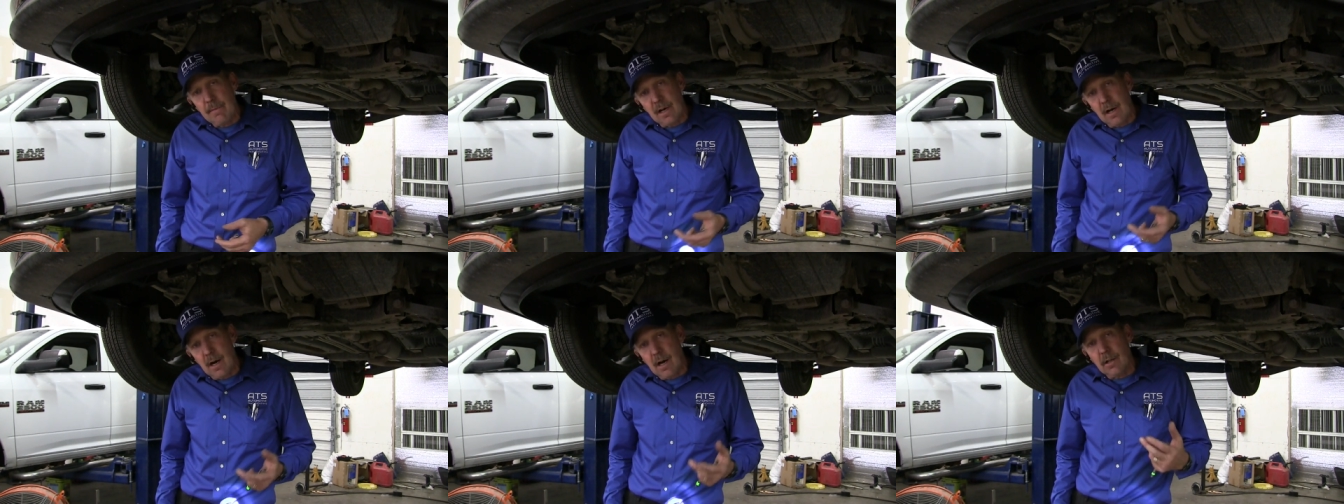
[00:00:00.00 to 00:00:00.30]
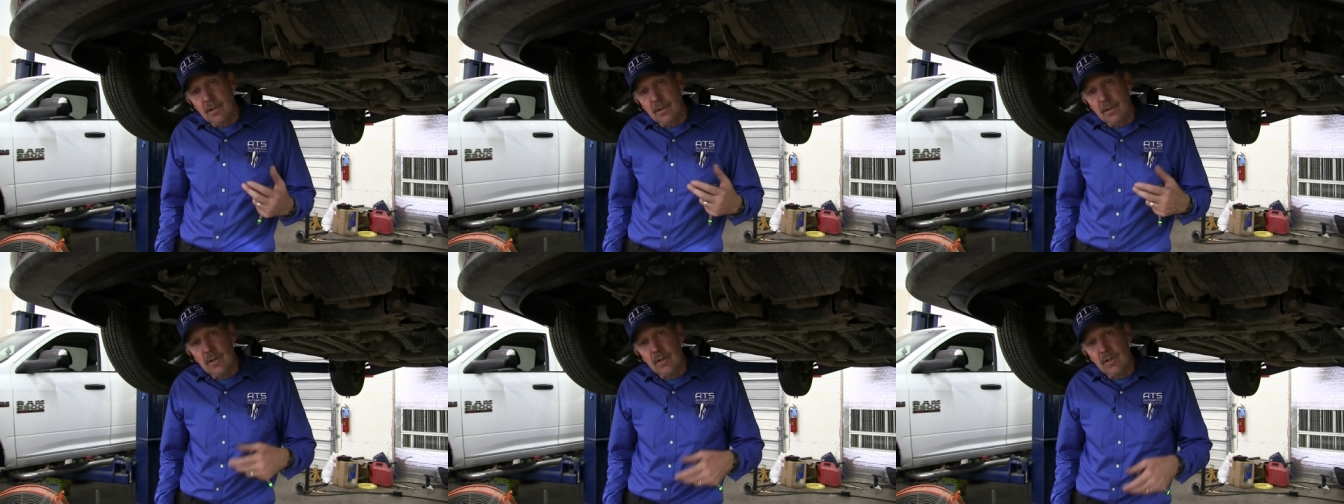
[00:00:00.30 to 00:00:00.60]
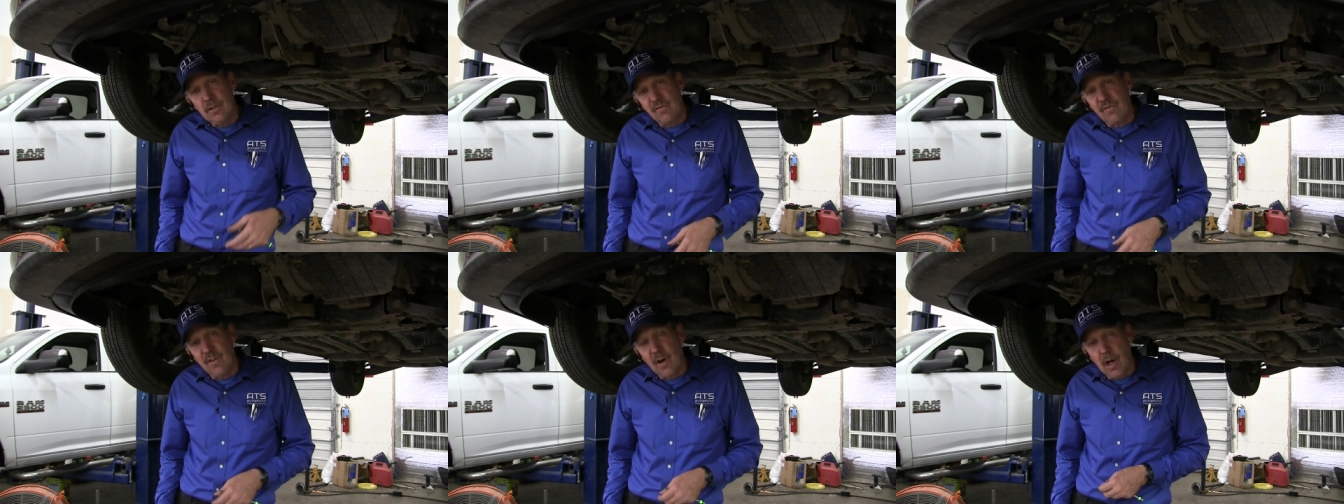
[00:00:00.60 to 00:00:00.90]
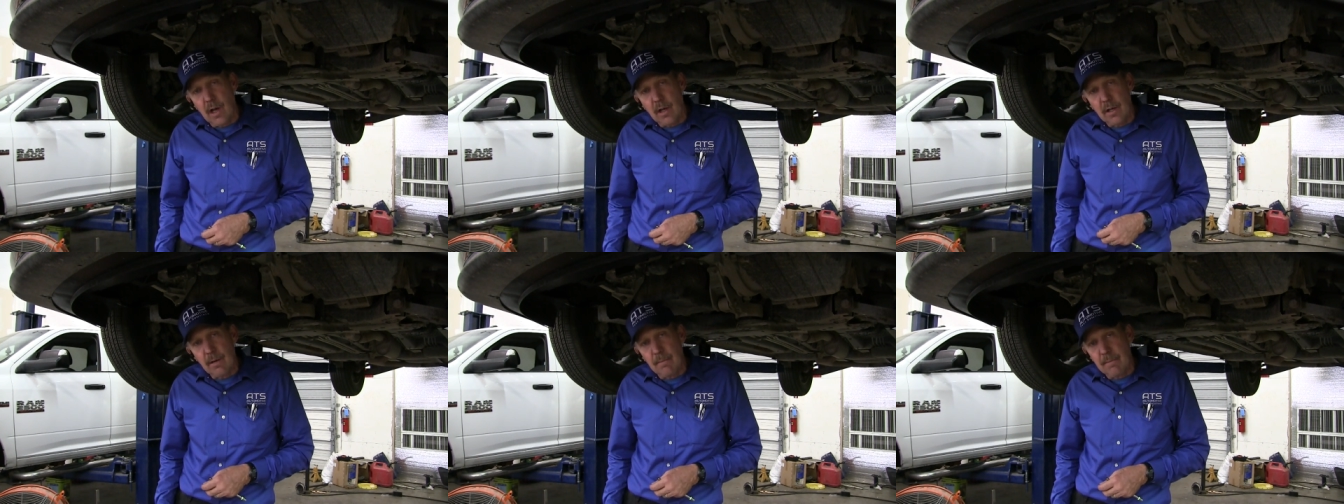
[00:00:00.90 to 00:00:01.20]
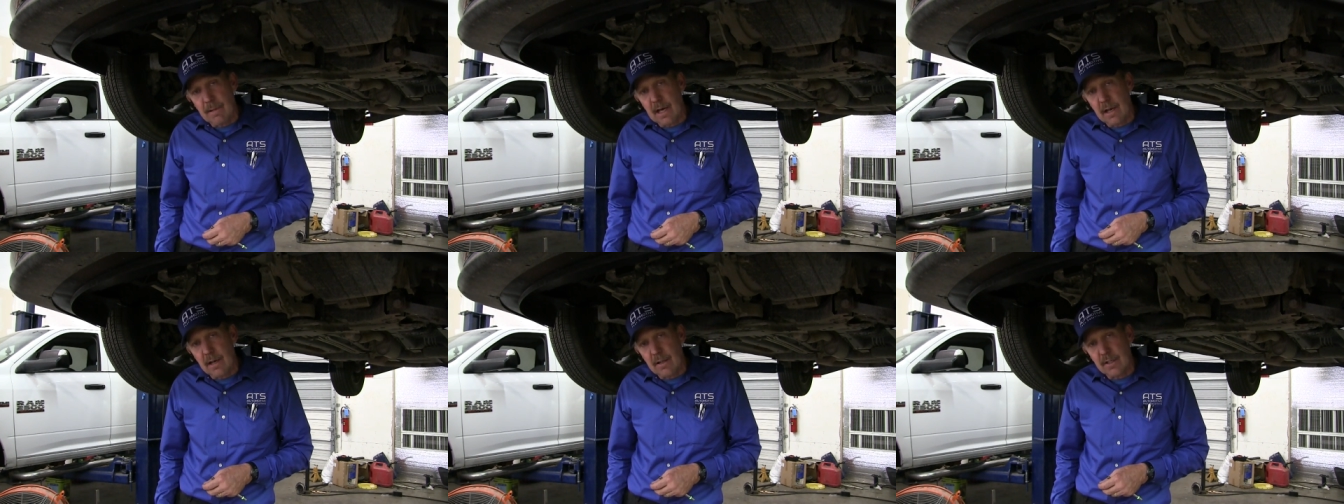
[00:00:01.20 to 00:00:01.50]
and I'll lose
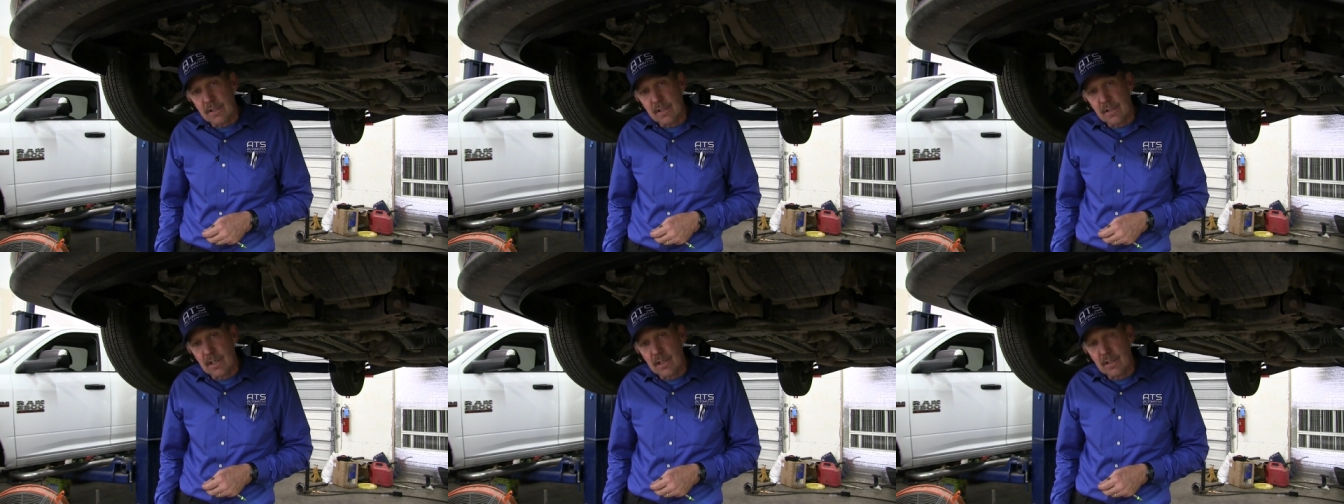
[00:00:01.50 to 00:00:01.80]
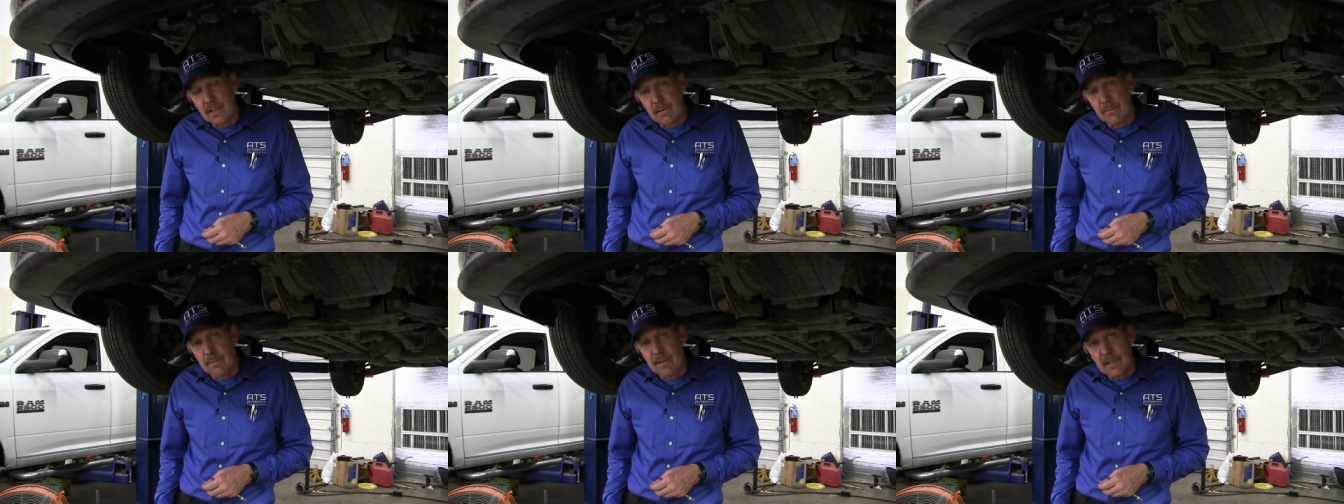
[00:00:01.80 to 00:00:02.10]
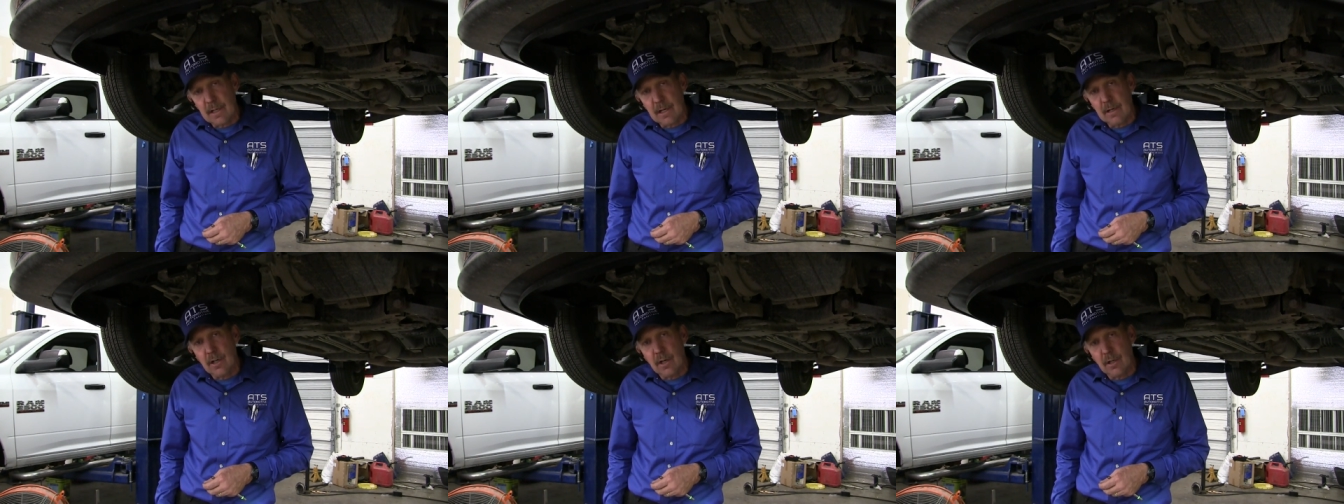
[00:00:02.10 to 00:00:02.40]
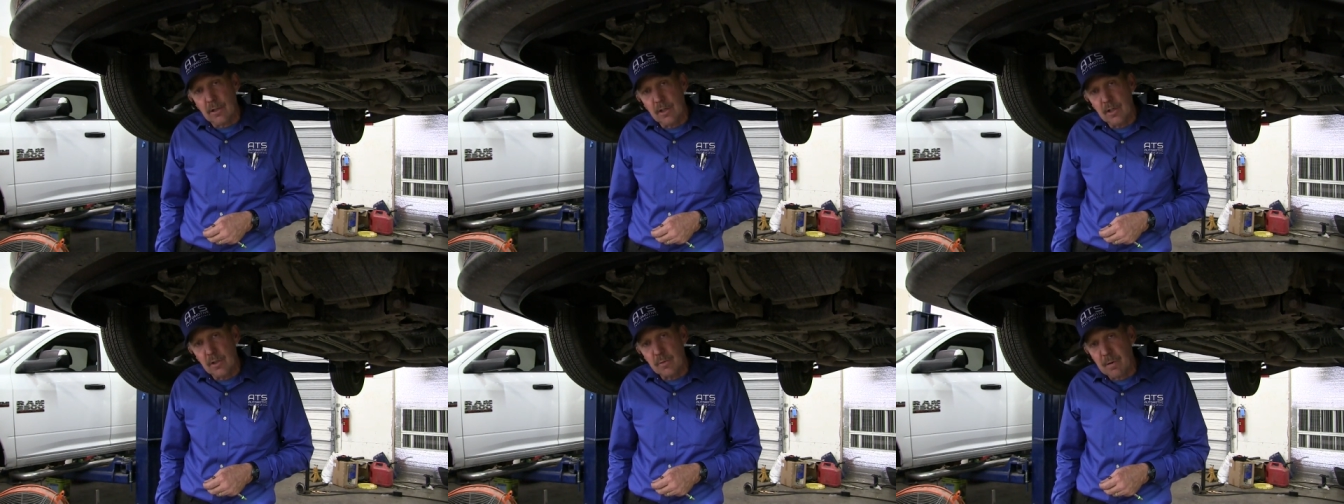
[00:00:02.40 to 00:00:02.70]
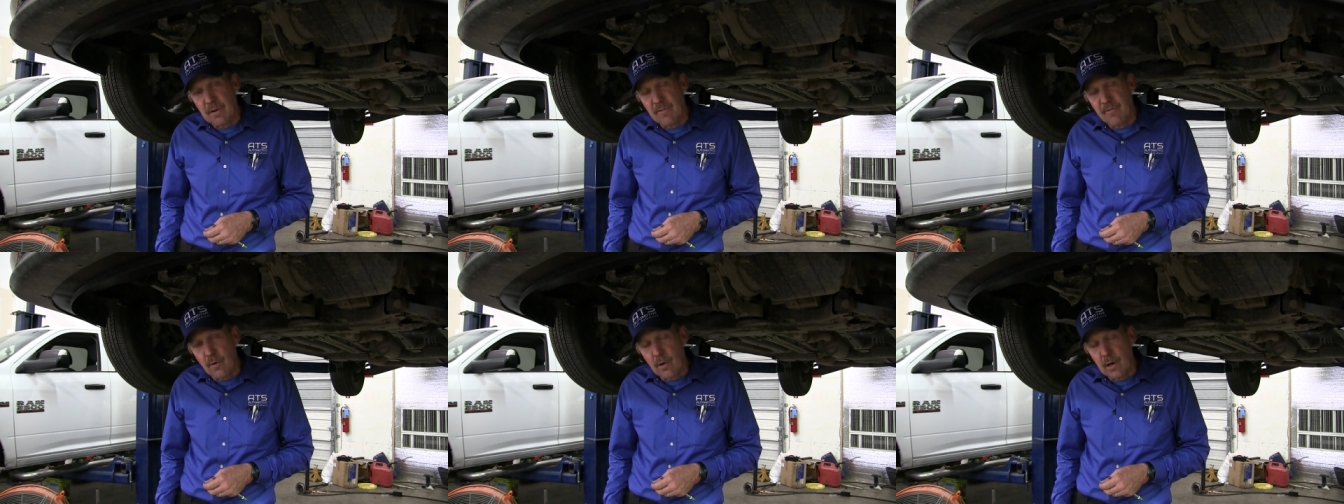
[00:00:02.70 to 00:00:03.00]
volume out of the system and then you'll lose
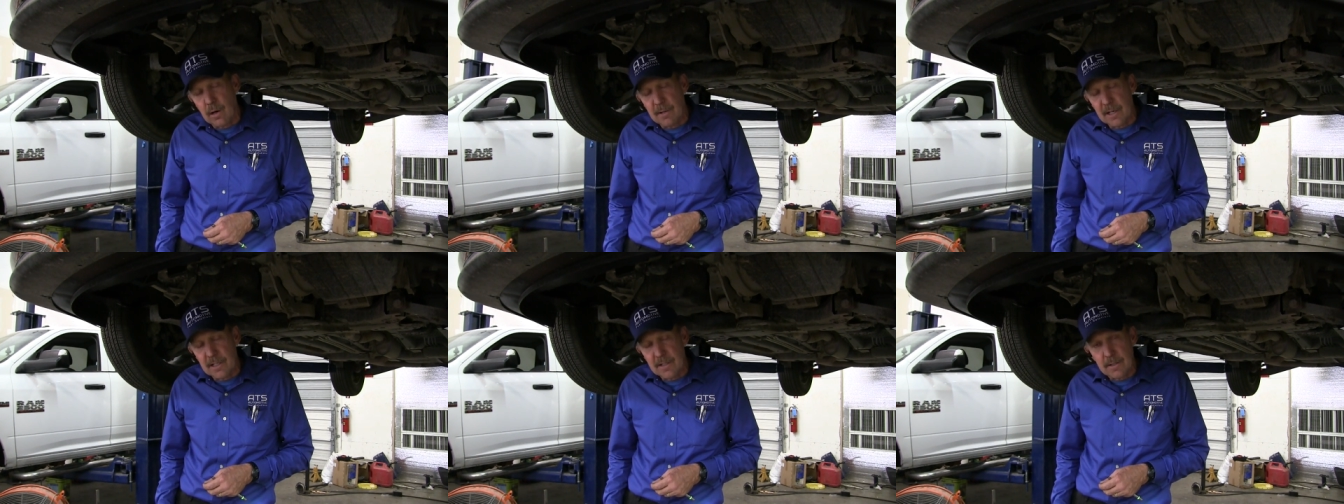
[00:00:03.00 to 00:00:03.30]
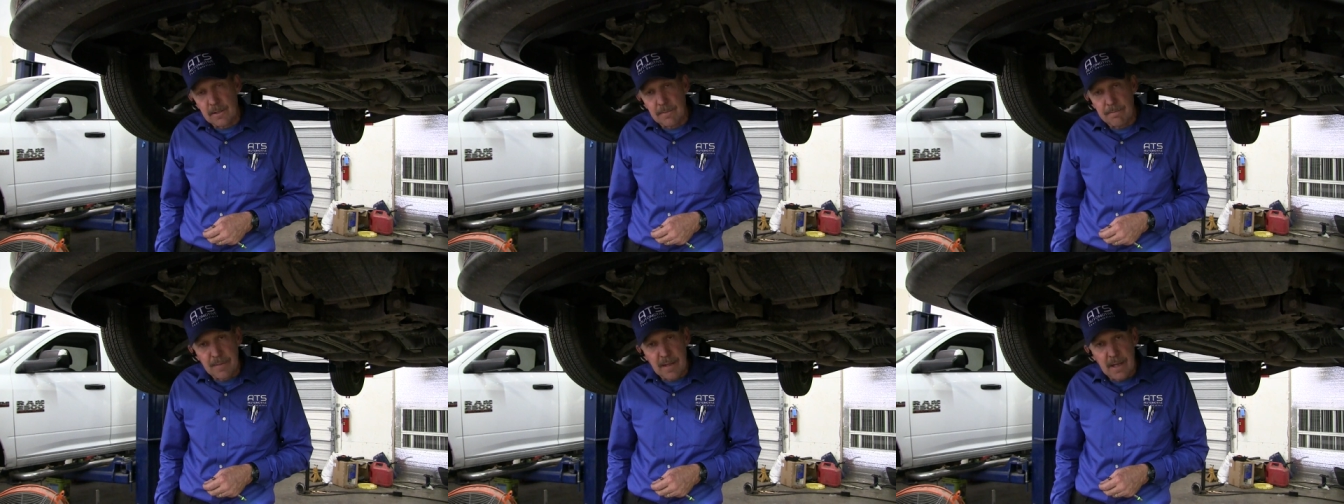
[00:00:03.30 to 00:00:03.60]
performance.